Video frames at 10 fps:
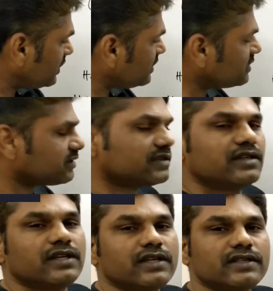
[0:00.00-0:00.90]
this
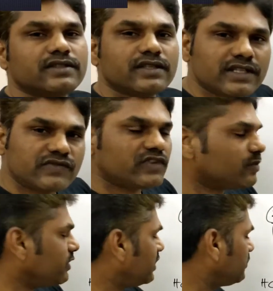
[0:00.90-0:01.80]
6
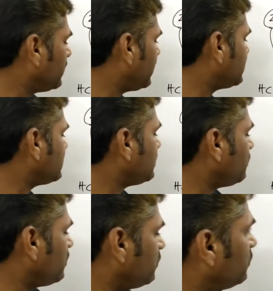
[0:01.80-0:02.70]
will become the
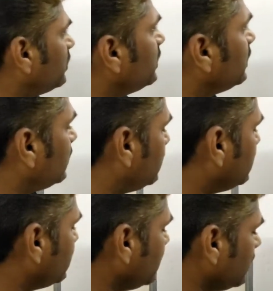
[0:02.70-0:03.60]
HCF of the
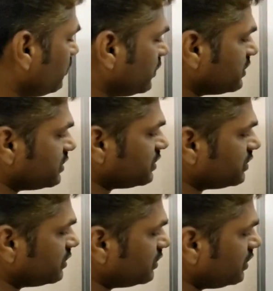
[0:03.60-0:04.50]
three numbers.
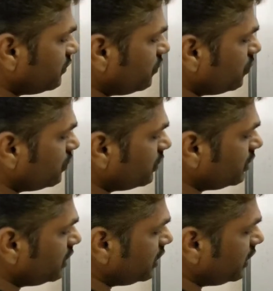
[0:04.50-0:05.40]
Therefore,